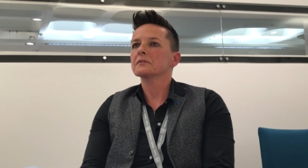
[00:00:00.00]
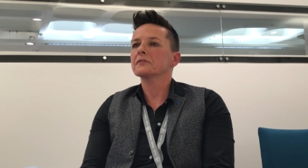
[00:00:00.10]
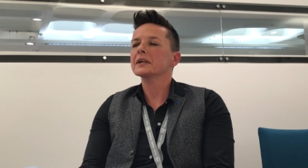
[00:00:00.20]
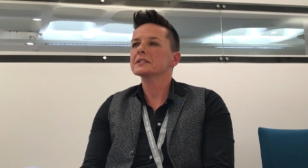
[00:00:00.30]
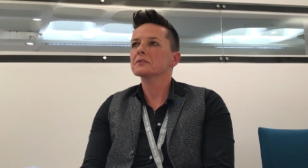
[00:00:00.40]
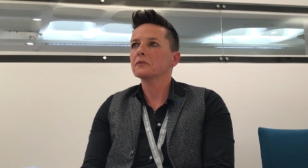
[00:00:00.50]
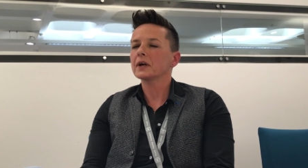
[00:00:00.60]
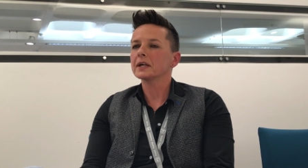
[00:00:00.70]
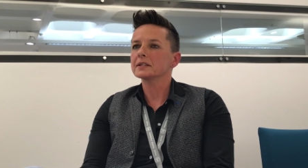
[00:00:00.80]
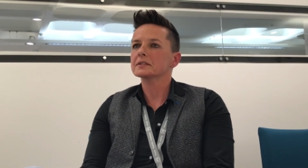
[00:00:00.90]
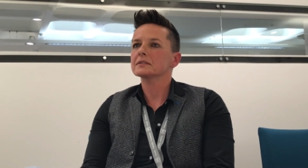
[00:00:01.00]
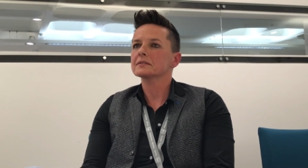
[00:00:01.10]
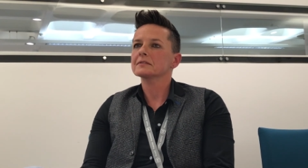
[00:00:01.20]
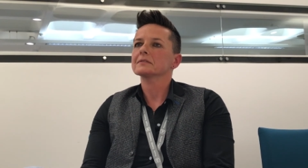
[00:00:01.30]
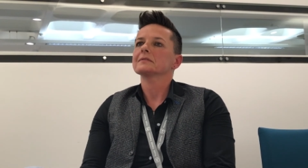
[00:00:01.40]
Face to face,
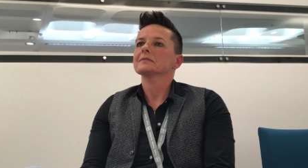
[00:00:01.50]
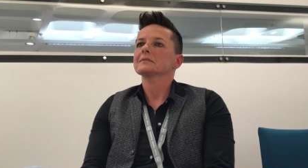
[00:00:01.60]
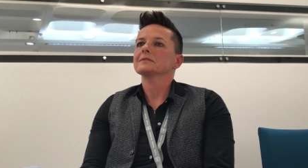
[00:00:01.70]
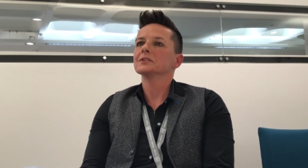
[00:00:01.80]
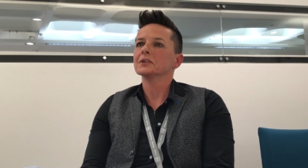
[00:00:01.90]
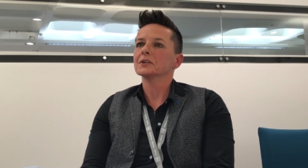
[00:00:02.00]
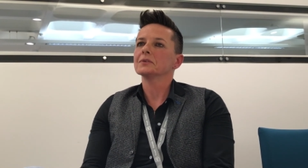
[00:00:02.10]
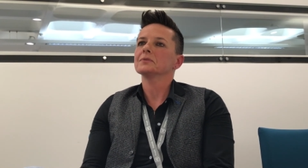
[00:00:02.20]
you know,